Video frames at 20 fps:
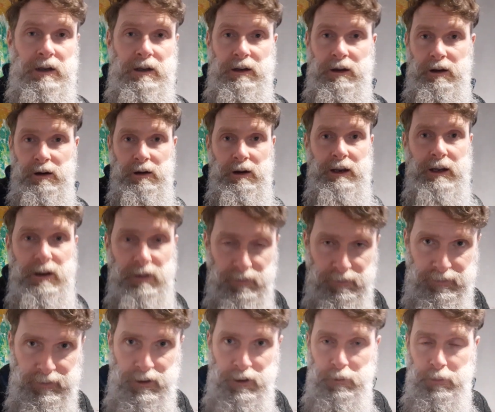you know, I can
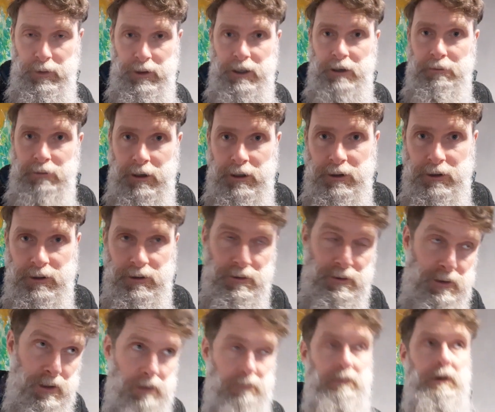feel a bit crushed.
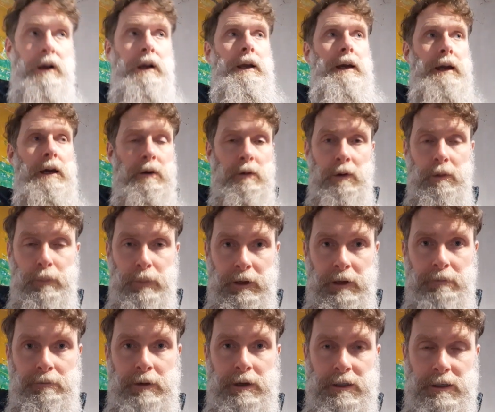It's like, right, how do I
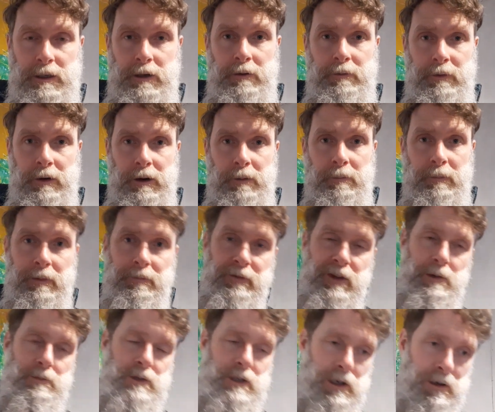pick myself up?
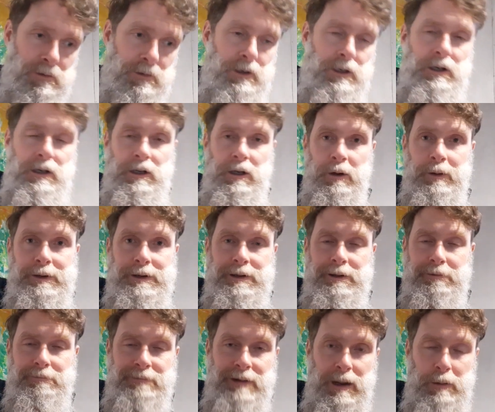Sometimes I can go
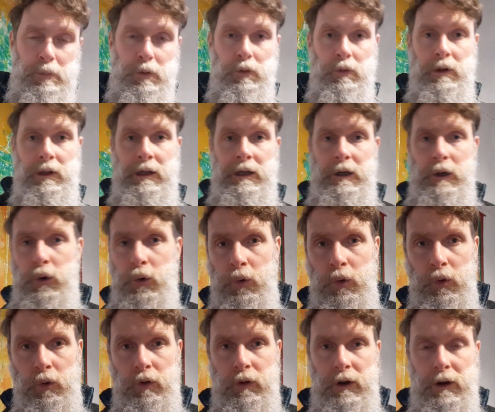into the rebel
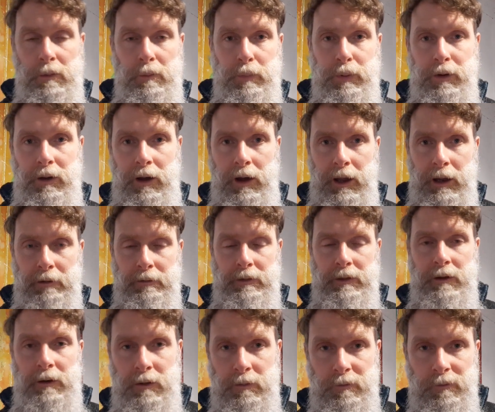or the complier
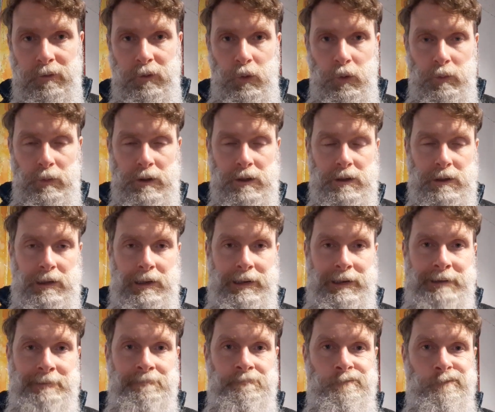and the conformist.
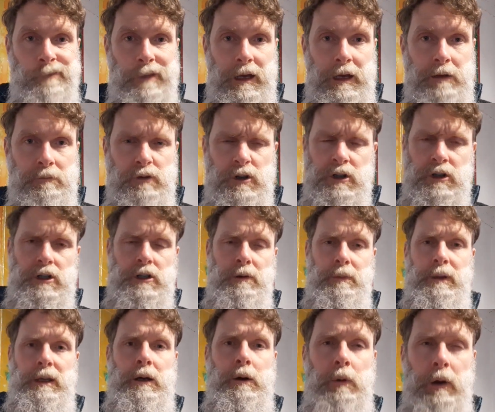Just to
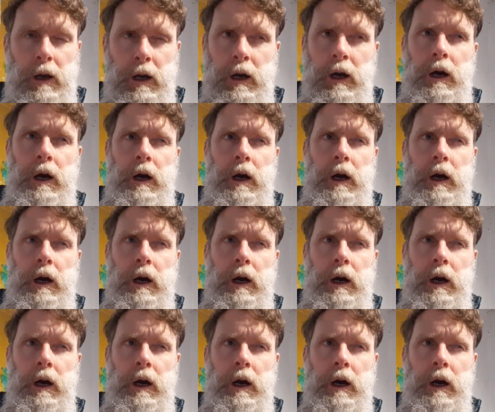be aware,